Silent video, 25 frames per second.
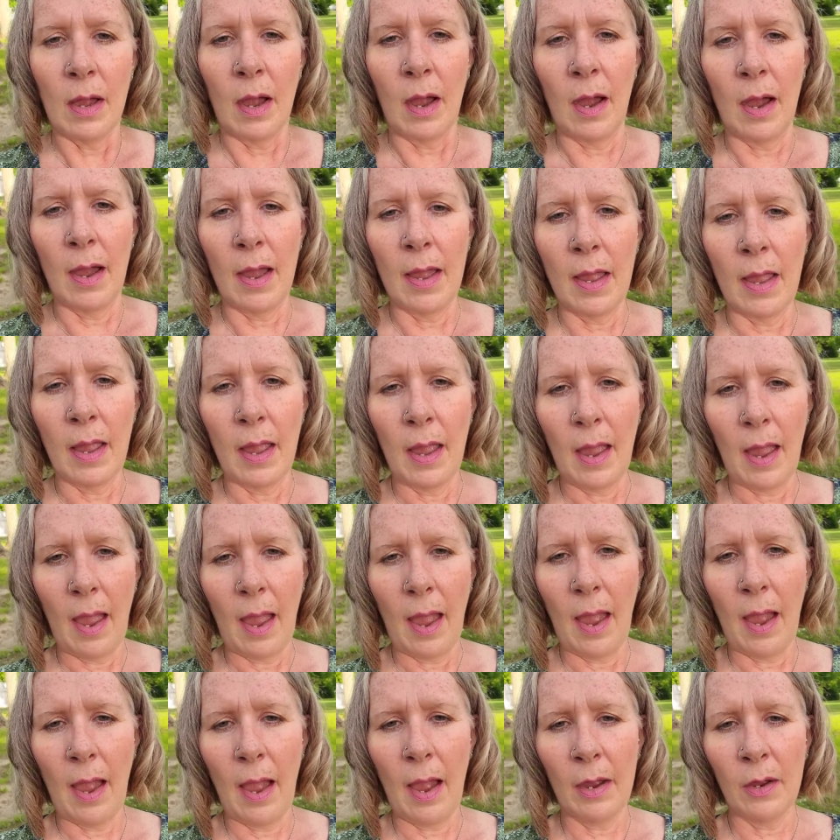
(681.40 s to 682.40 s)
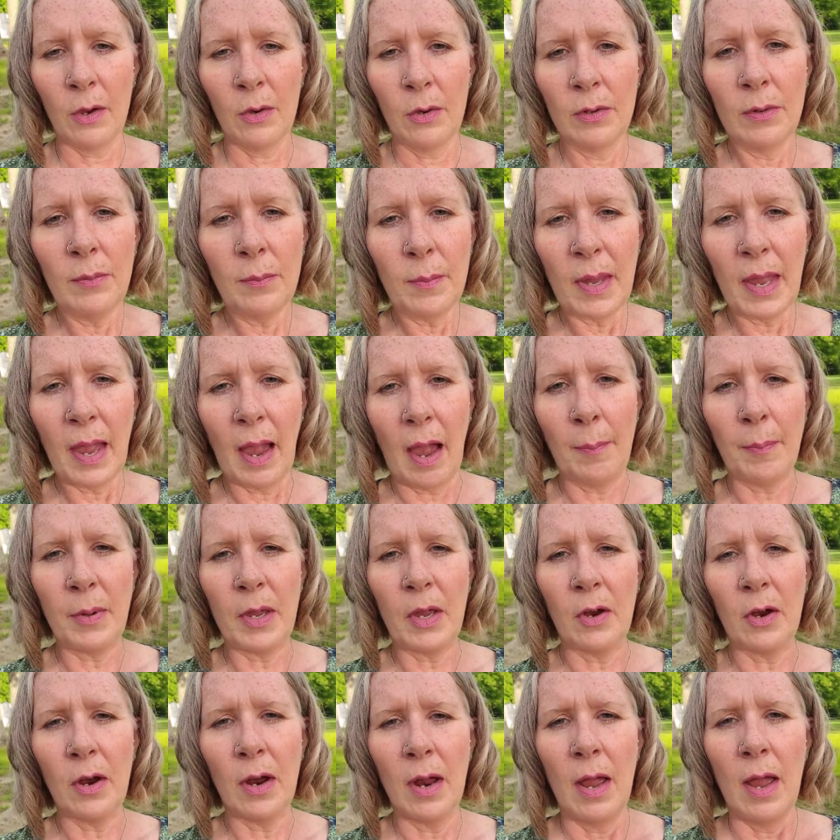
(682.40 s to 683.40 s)
I couldn't be
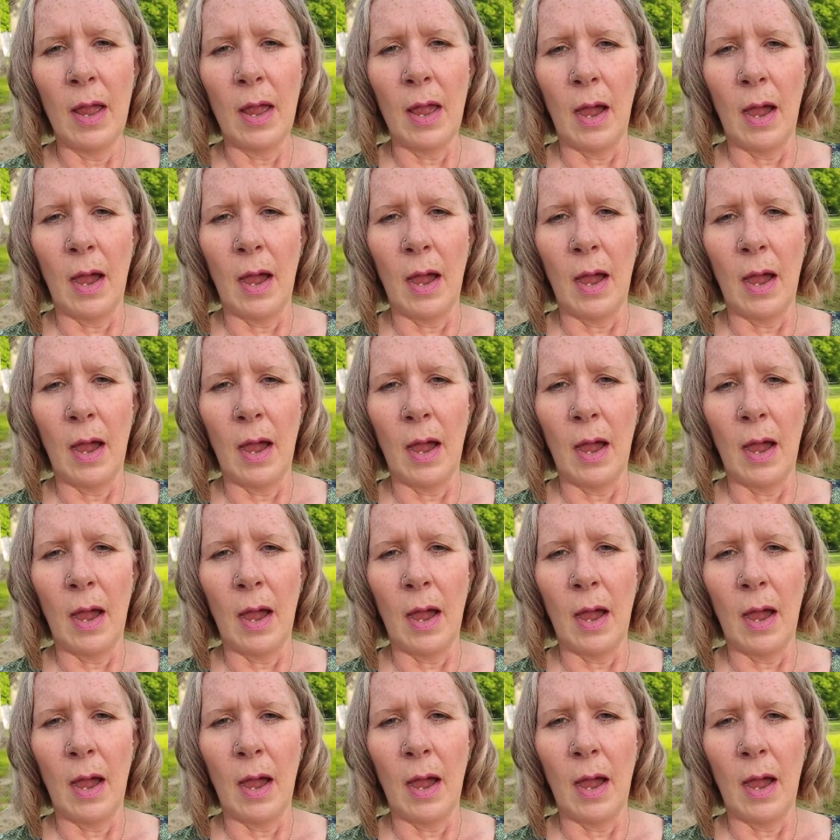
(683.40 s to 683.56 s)
happier.